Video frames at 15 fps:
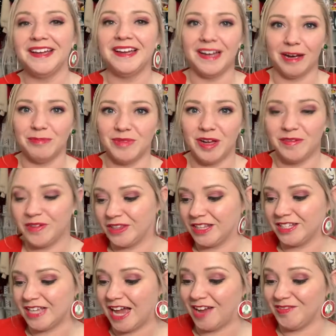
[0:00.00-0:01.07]
I'm loving
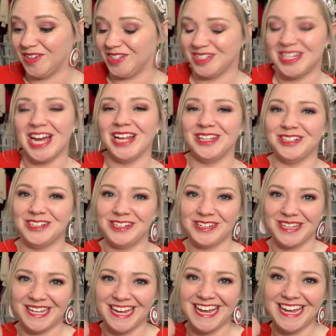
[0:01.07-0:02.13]
this advent calendar
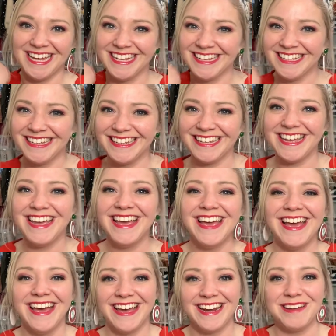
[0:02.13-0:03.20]
thing,
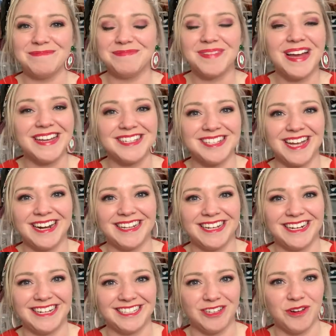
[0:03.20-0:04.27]
and I'm excited that
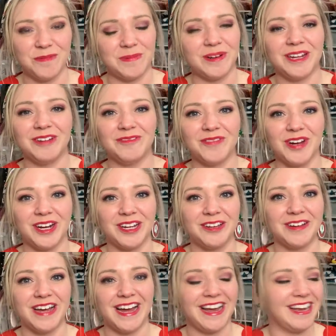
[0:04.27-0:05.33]
I get to open it in front of you
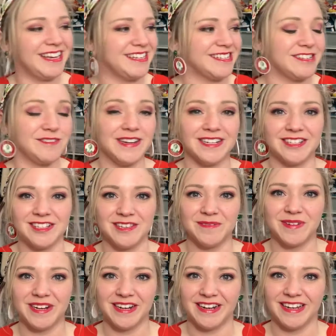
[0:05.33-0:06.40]
guys, and you get to see
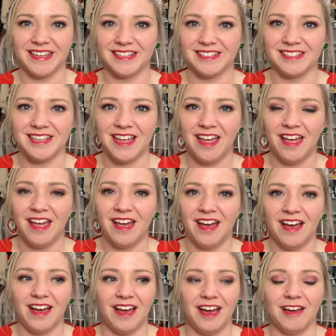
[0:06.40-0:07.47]
what it is.
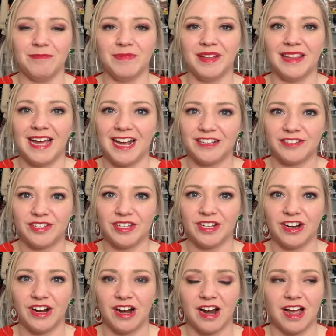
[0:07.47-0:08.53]
Um, last
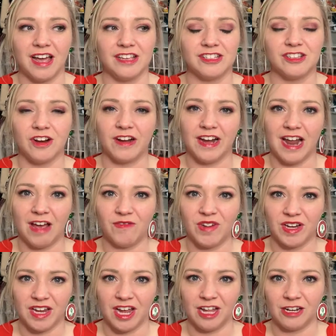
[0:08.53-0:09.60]
year I started
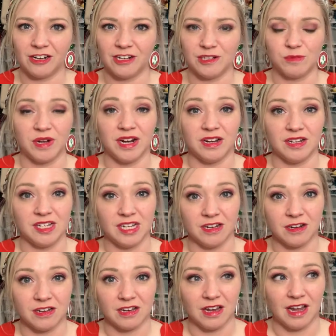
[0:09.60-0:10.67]
advent calendars, but I
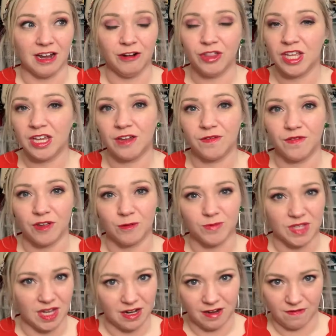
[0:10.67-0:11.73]
didn't, I don't think I filmed
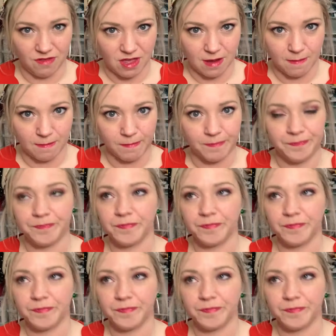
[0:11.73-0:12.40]
any of them.